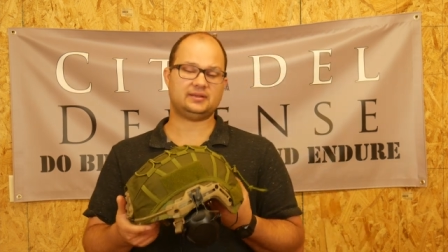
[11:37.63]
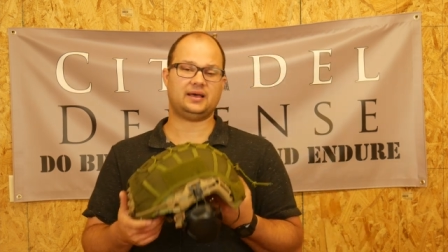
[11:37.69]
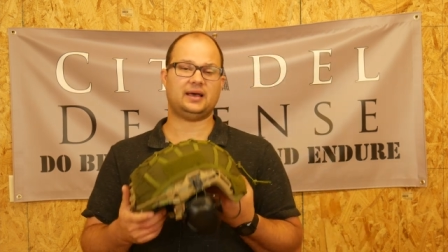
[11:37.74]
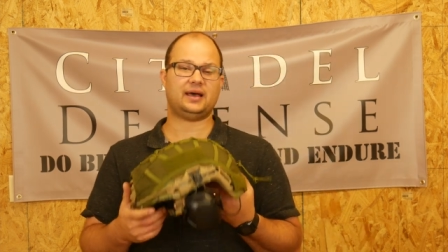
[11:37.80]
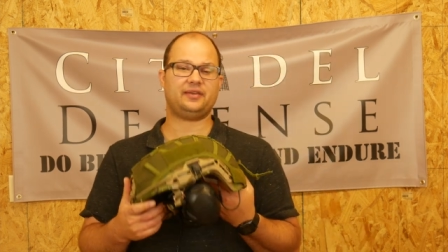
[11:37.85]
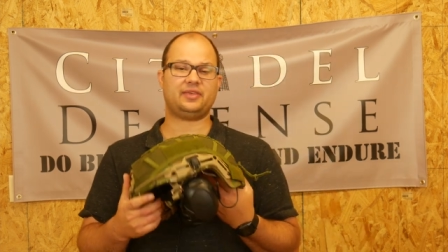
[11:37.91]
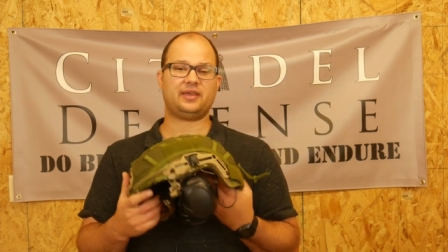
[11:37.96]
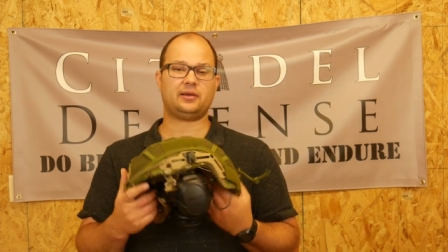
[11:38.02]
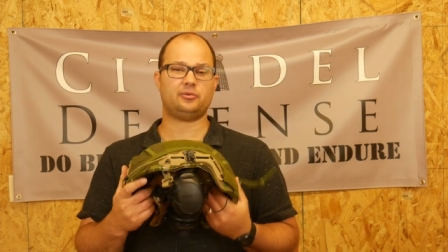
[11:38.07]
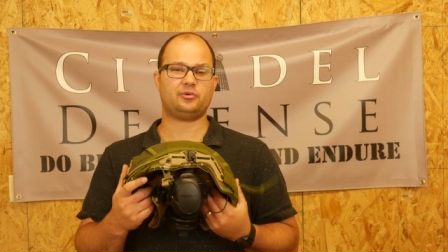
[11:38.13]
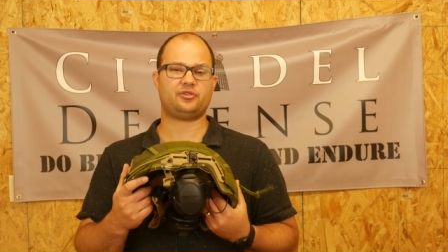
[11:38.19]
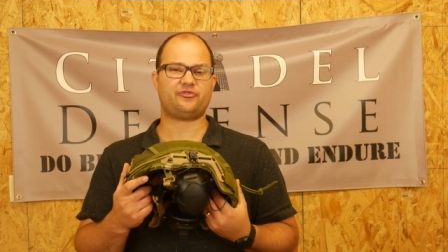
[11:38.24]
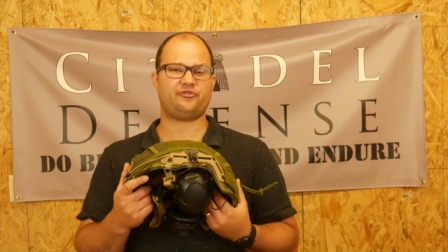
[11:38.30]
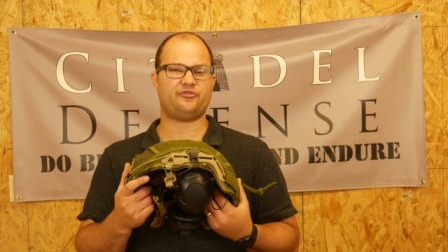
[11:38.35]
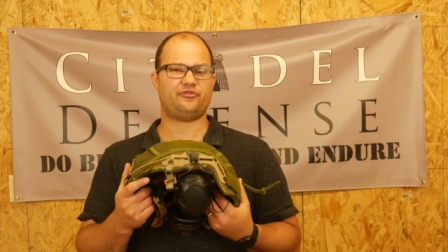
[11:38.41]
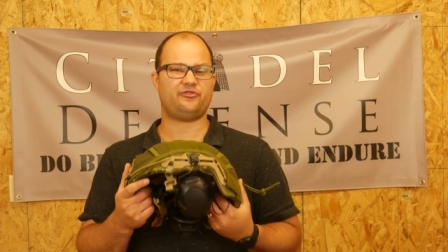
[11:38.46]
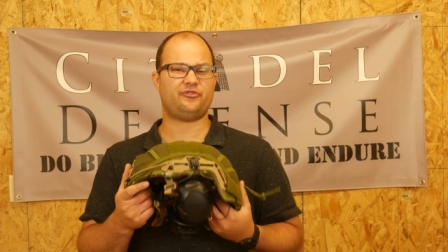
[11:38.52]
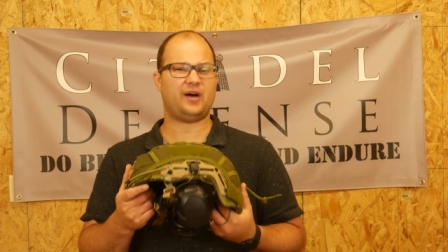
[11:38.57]
Uh, I think it was
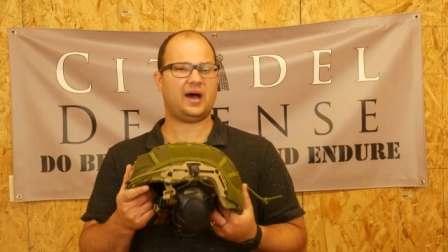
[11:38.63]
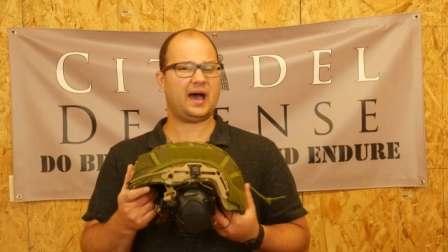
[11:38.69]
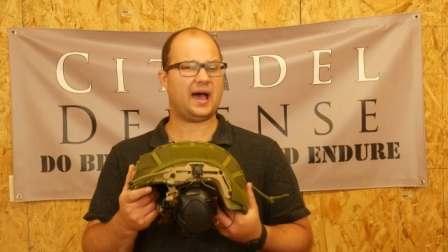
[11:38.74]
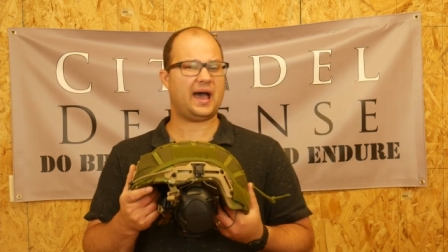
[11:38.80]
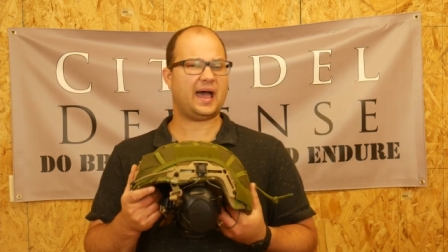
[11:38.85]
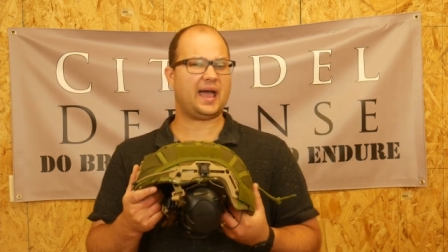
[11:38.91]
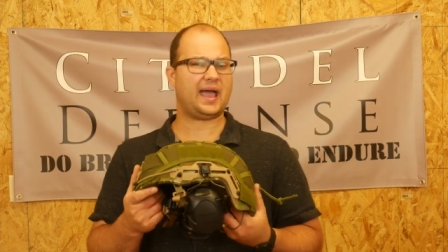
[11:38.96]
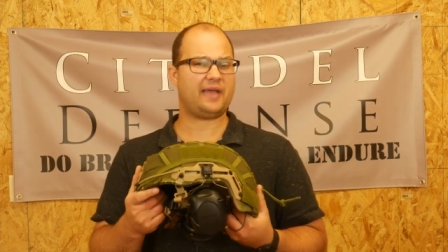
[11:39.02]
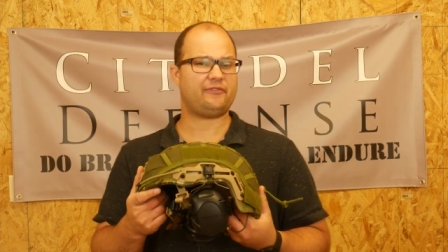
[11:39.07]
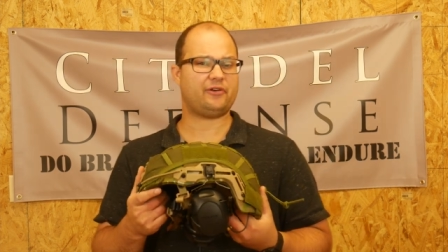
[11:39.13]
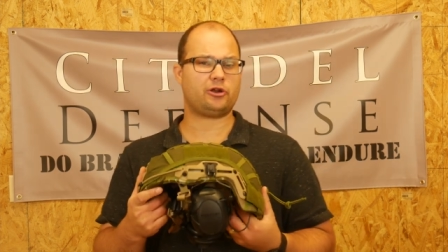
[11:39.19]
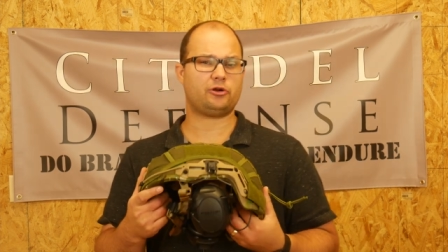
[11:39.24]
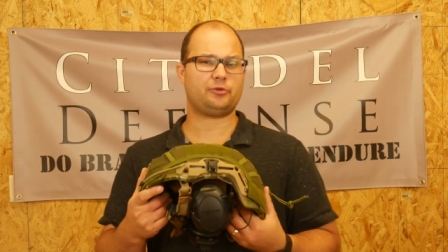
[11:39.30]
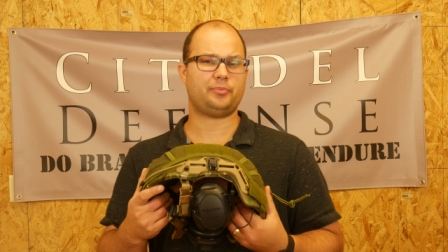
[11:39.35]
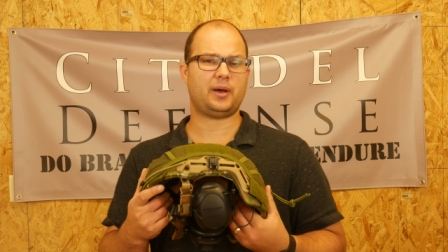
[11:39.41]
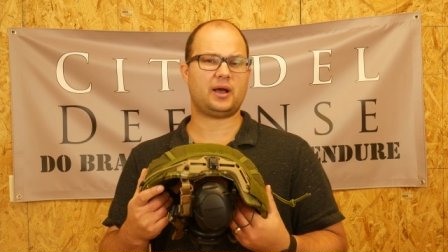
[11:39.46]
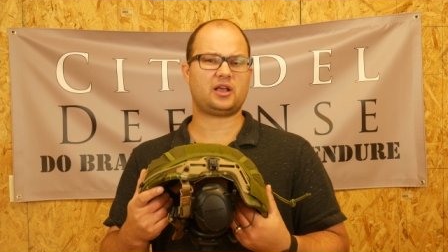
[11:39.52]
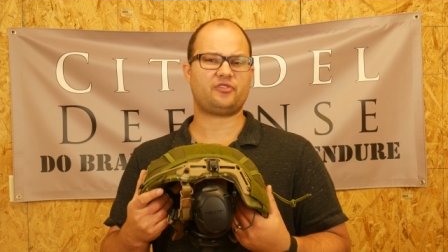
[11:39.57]

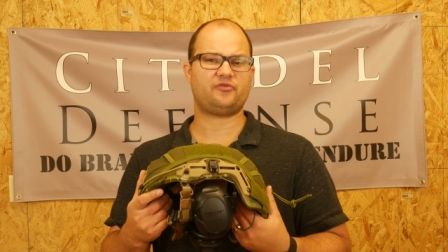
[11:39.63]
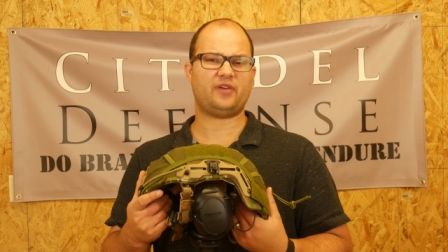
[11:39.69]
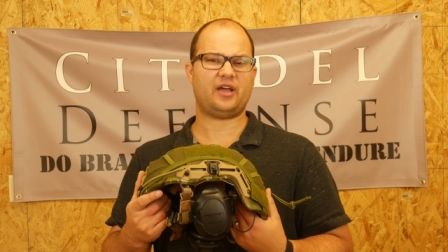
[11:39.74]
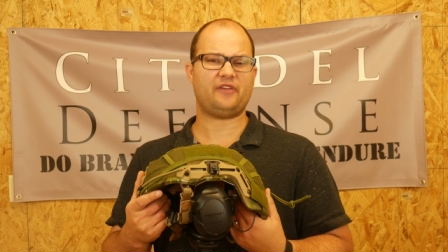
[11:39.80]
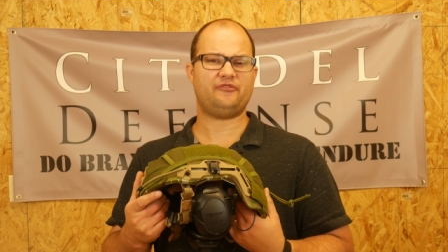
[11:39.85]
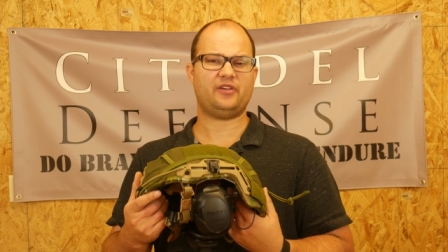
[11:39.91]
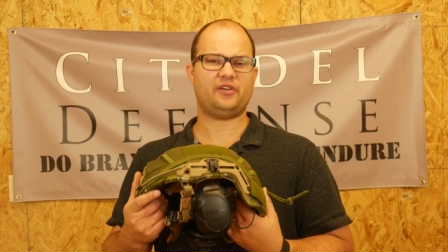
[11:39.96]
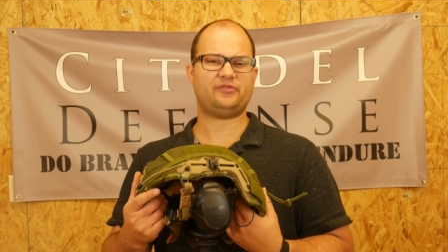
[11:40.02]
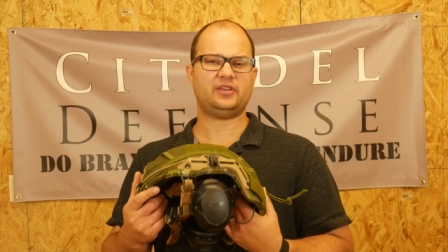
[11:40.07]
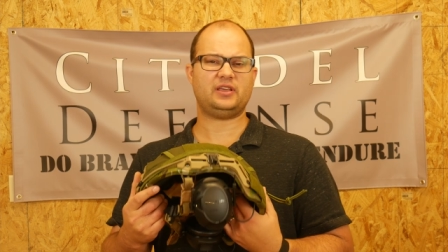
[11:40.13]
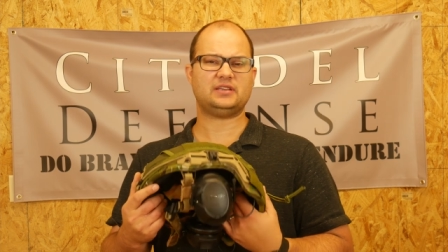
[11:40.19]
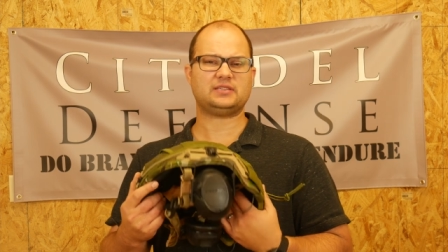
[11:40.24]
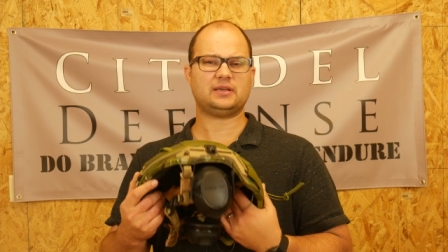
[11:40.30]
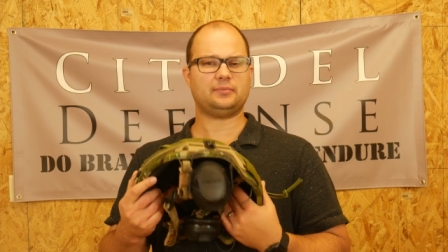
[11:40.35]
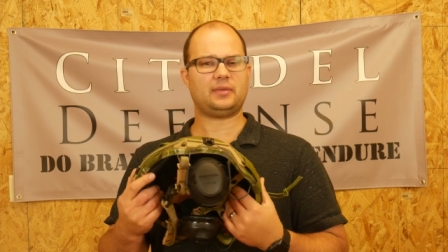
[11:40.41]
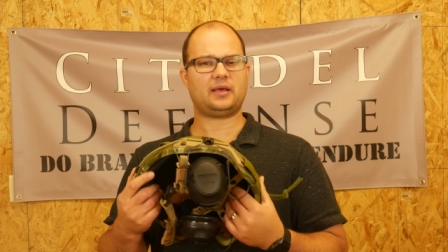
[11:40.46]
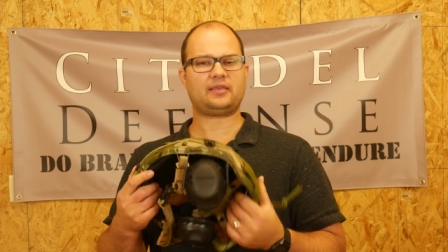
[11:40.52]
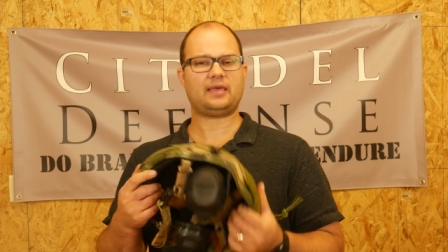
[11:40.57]
500 bucks, 550,
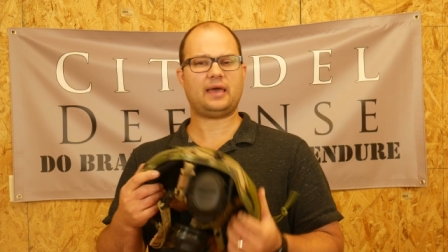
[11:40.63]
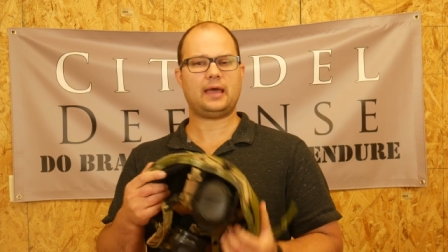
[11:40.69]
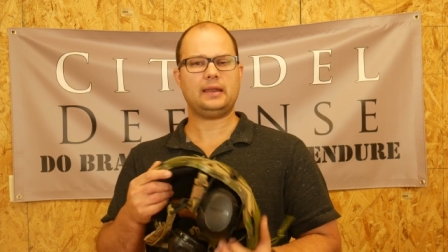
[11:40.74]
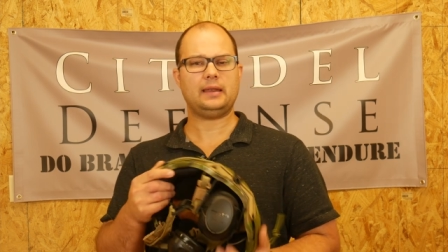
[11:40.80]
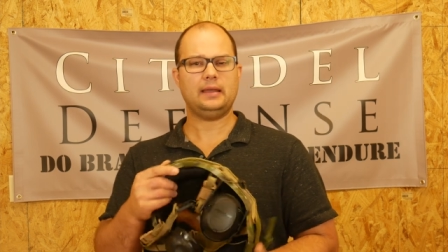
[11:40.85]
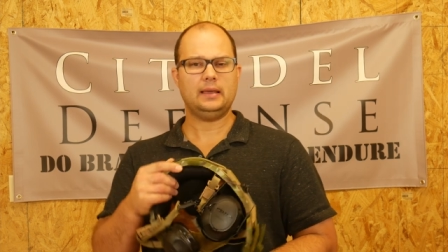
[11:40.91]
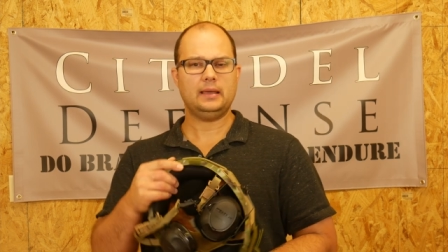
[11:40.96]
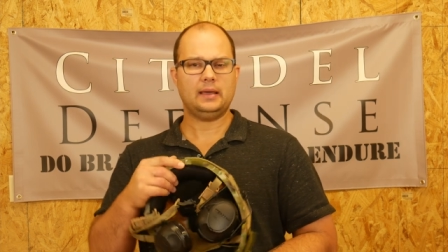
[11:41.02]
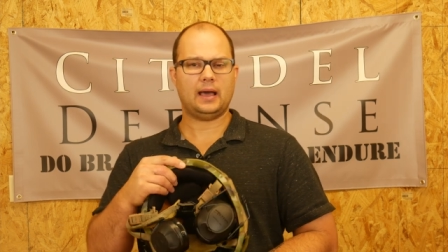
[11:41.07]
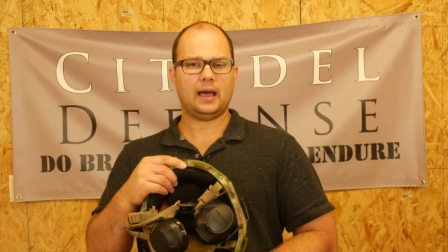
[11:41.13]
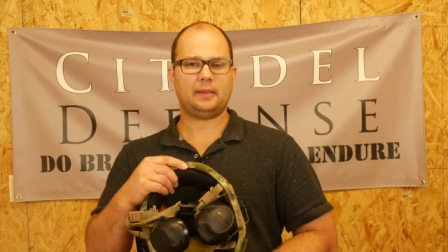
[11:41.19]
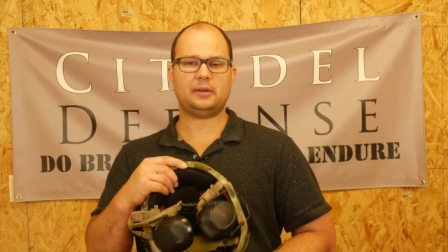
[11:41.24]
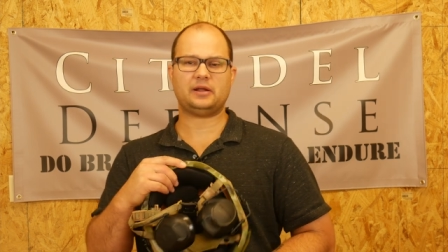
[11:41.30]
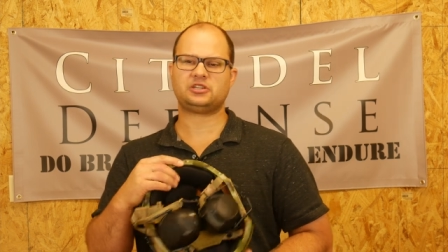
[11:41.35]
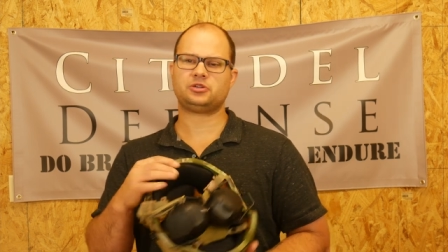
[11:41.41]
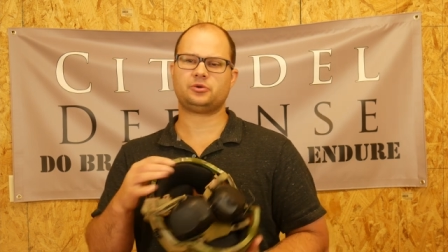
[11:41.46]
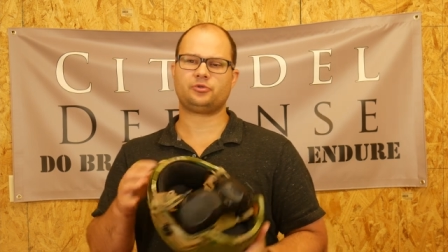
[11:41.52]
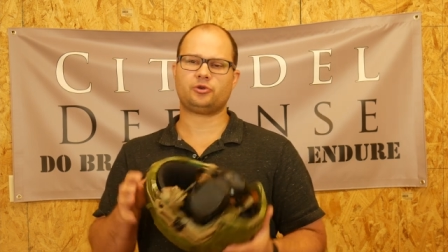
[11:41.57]
something like that. I'm
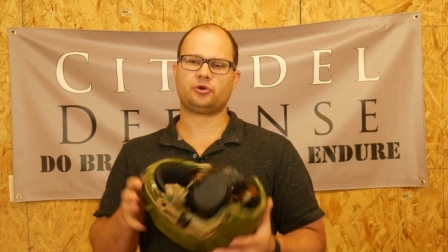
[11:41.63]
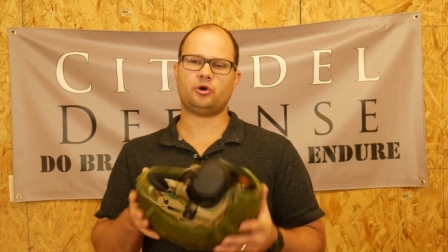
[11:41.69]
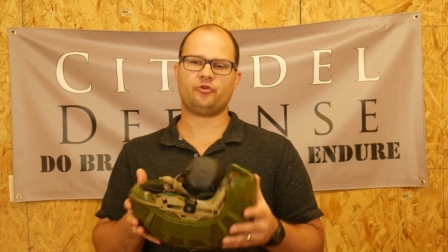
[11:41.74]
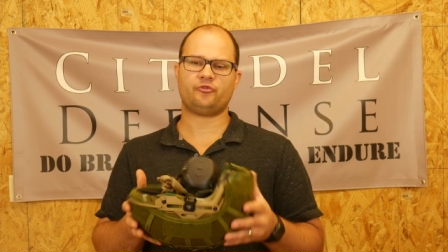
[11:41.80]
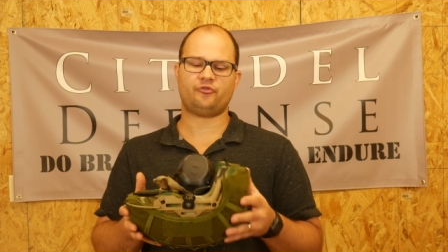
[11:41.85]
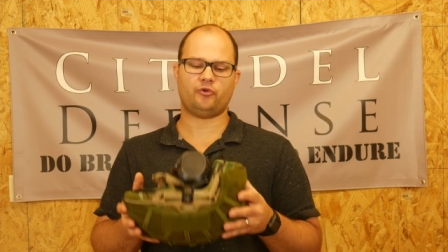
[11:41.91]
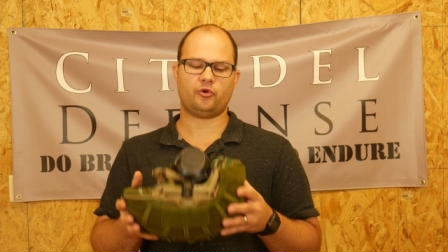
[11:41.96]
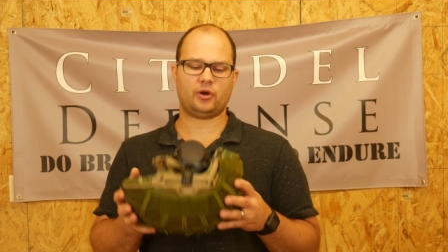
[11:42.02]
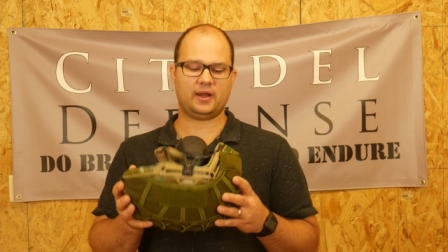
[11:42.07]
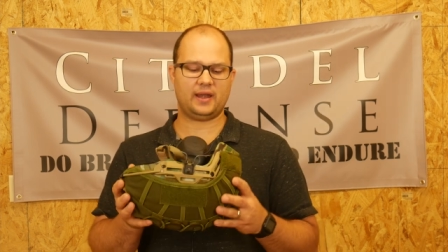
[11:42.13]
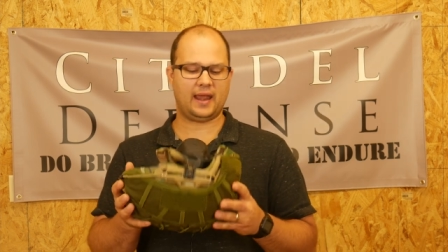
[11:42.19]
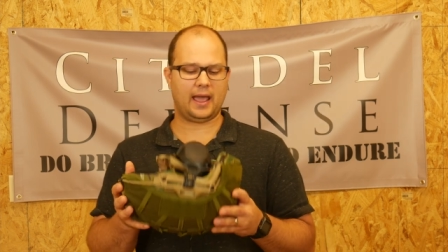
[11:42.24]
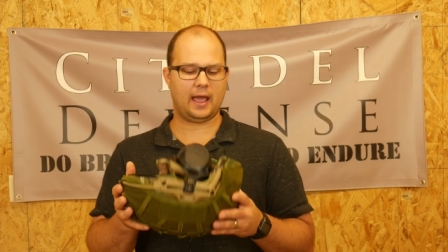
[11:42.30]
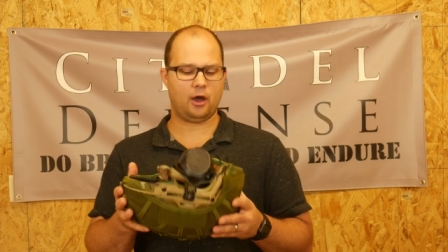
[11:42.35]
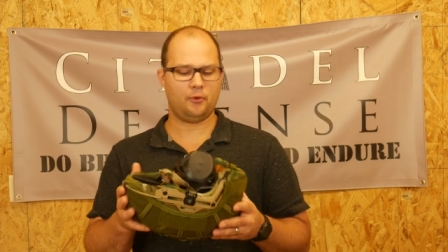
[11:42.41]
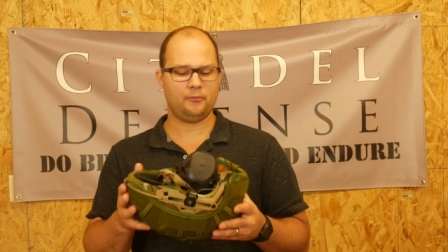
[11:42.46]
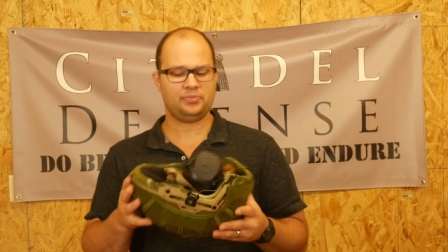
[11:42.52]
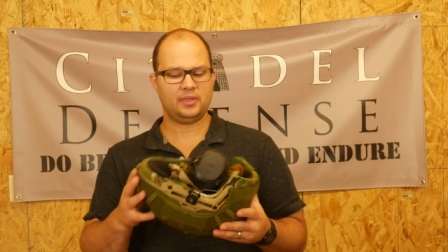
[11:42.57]
not sure what they're going for
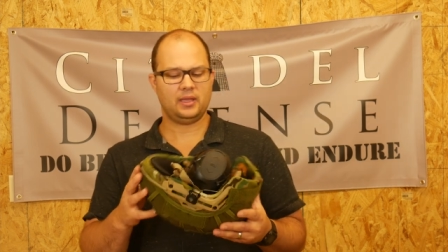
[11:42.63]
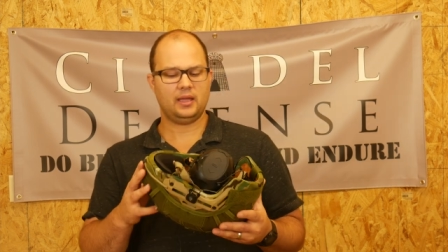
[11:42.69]
now.